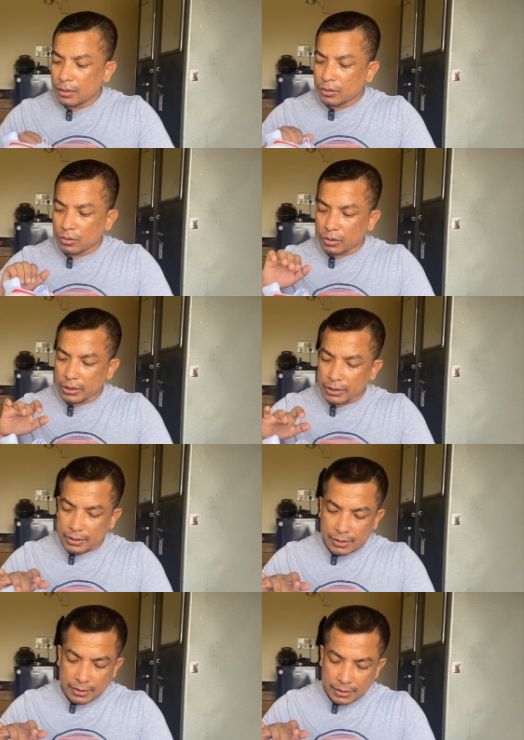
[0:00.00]
So it
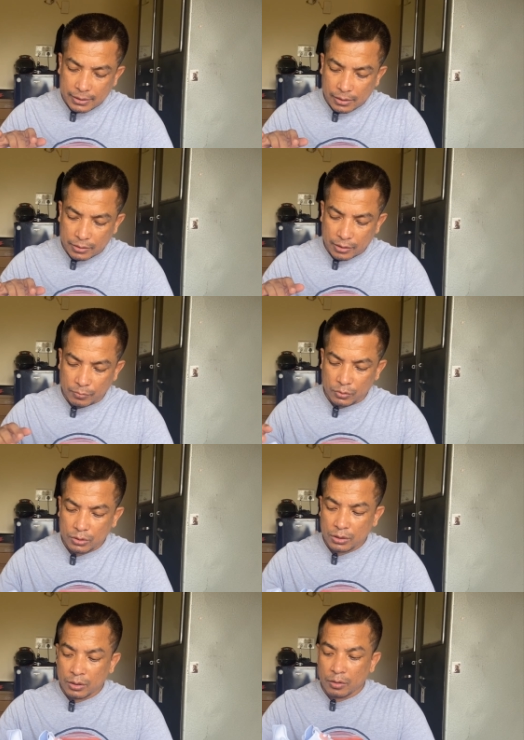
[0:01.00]
still says Ultra
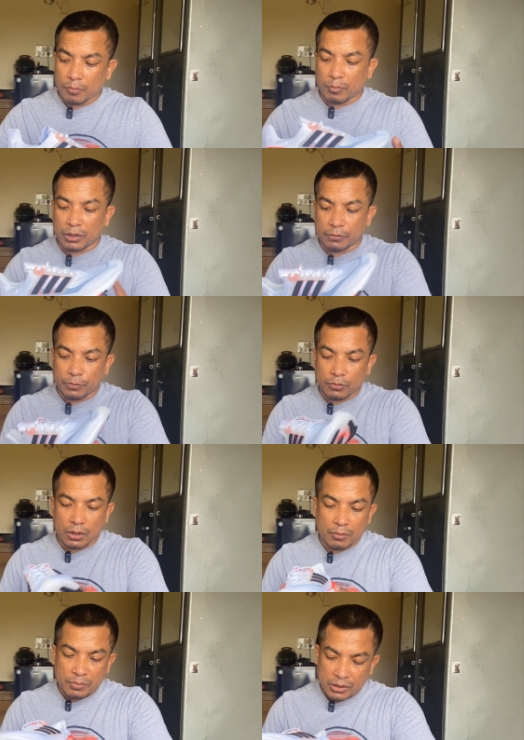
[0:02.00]
Boost, but if you
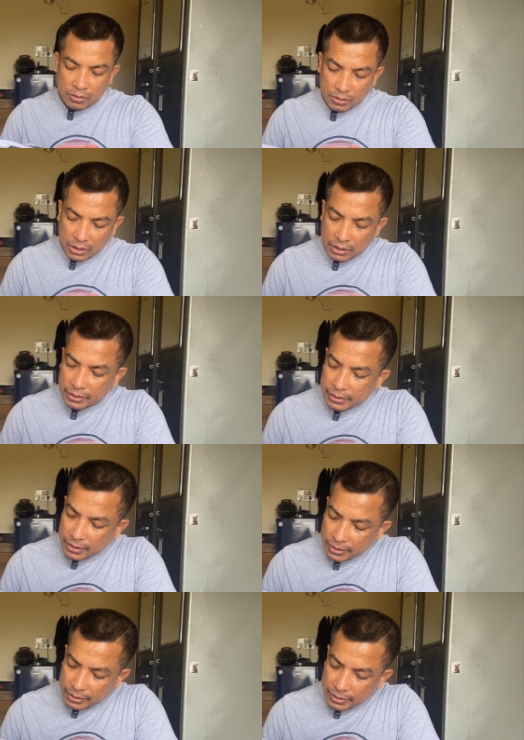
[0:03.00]
come here on the other
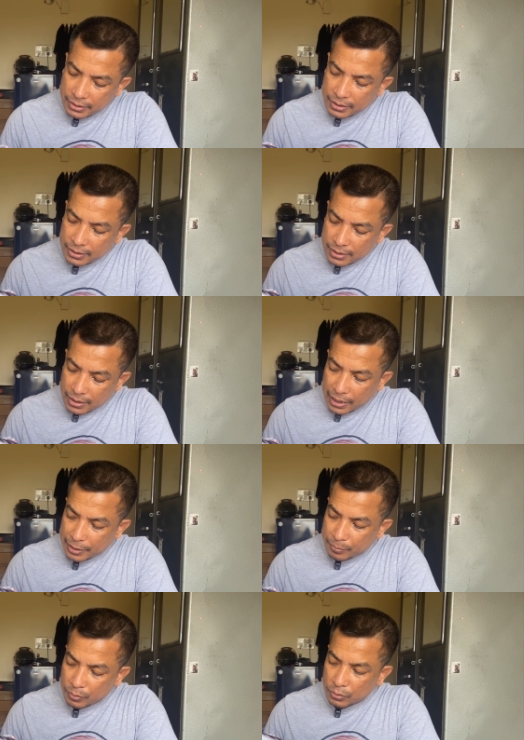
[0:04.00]
side, it says
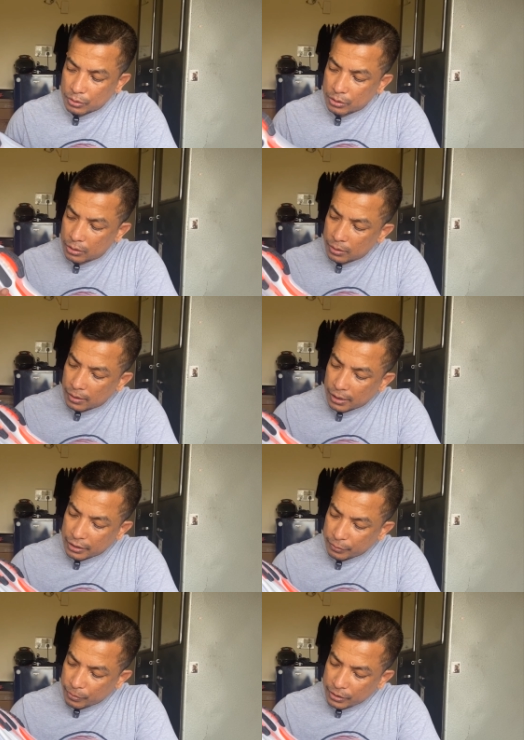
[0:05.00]
Light Boost,
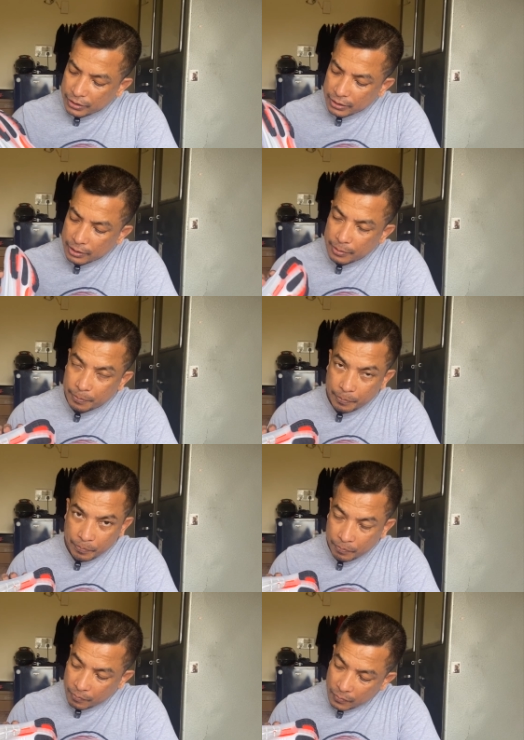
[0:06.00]
and even here
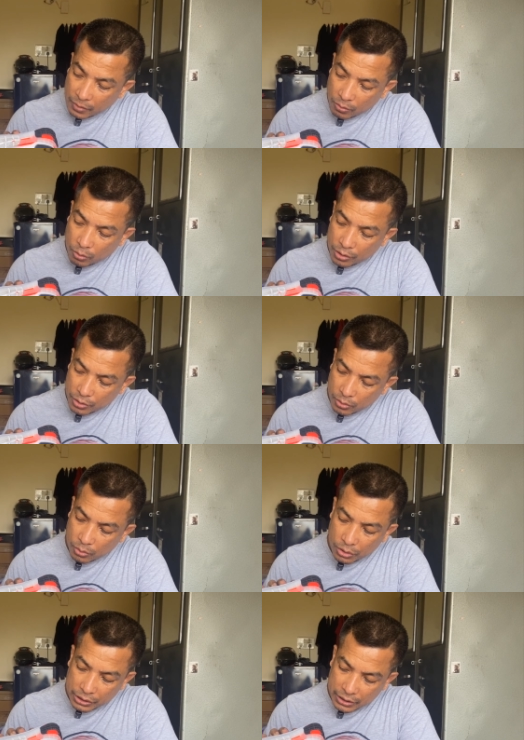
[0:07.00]
on the
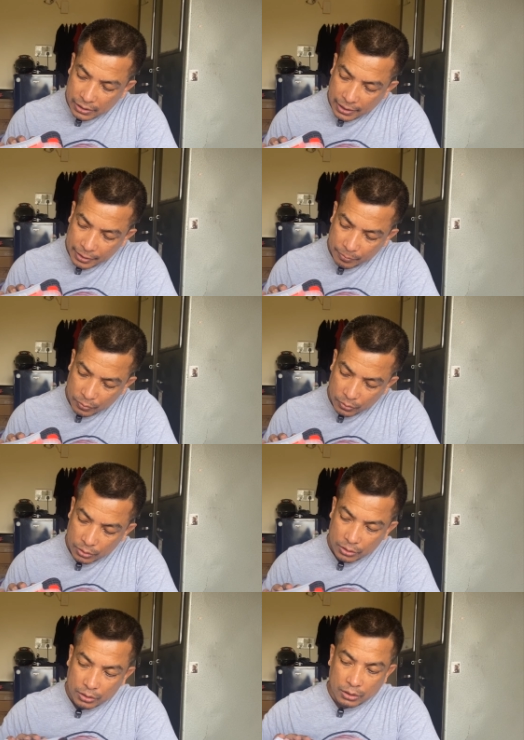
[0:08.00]
sole, it is Light
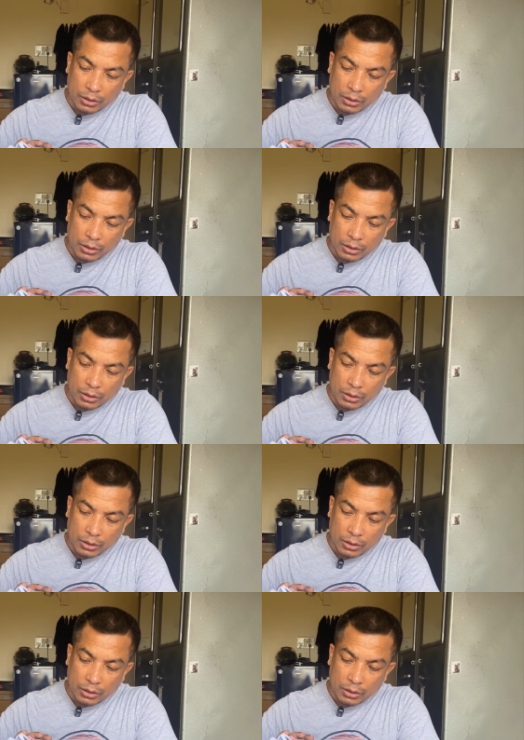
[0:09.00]
Boost.